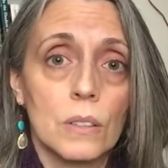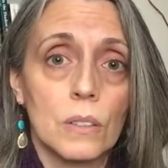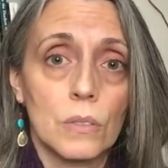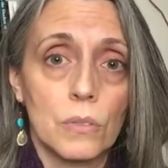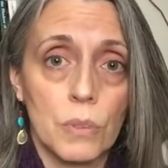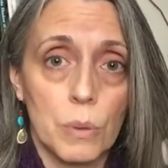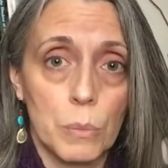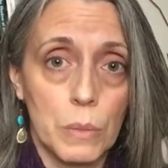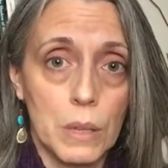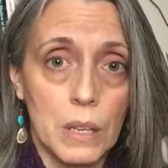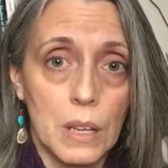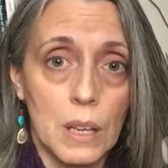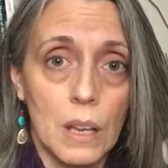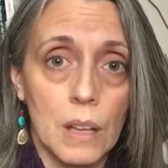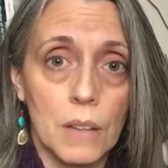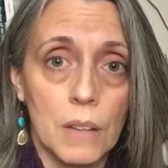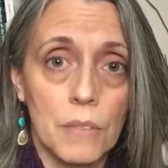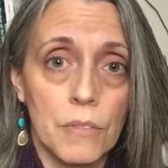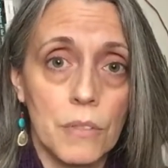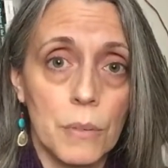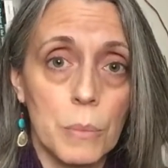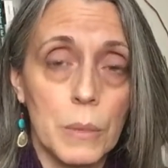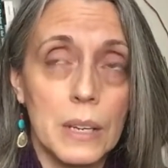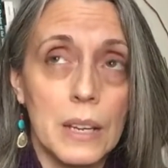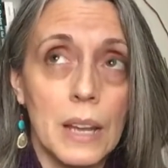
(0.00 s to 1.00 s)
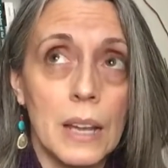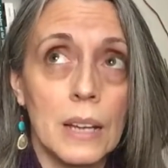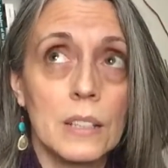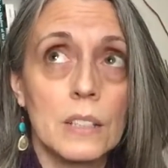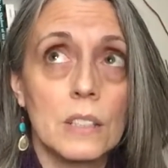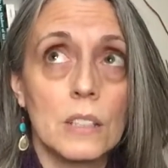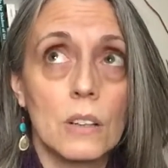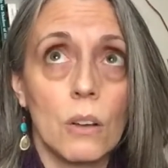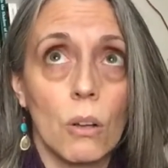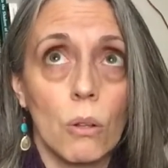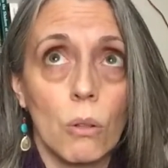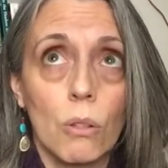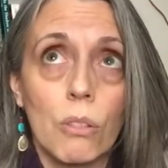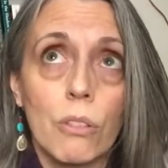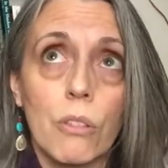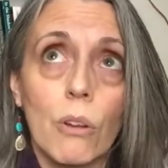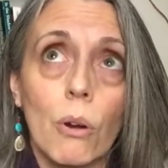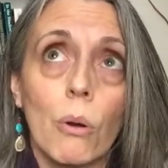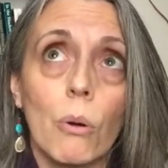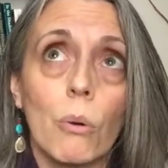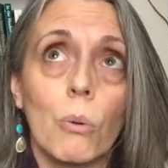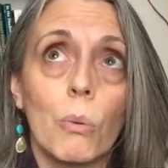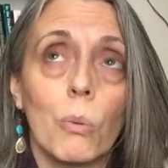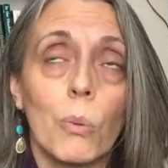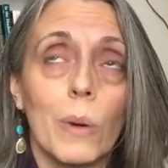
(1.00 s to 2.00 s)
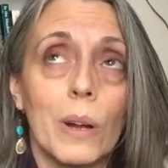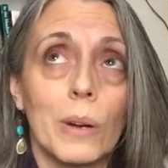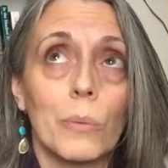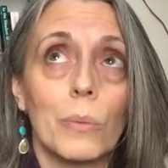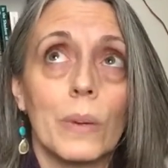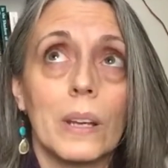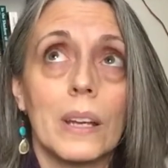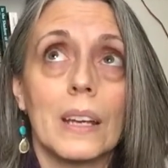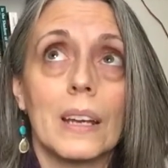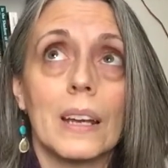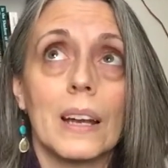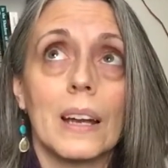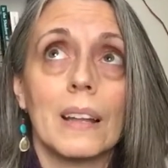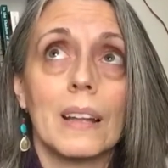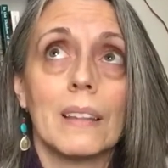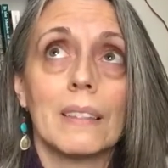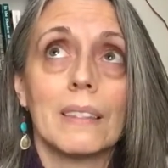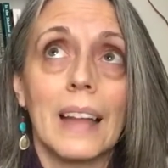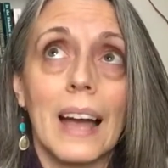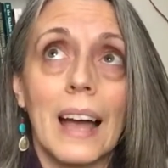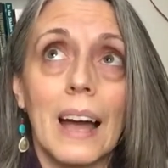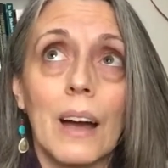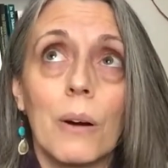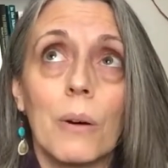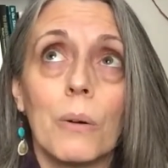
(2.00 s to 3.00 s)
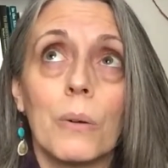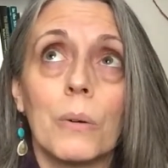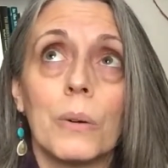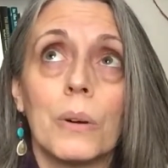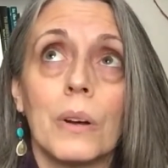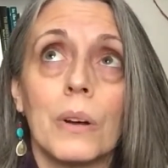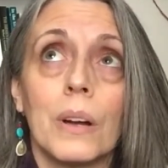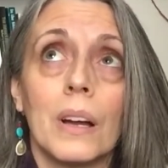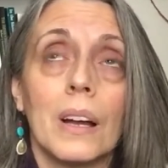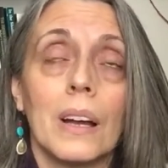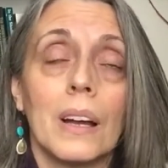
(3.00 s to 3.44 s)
from the next, although when we allow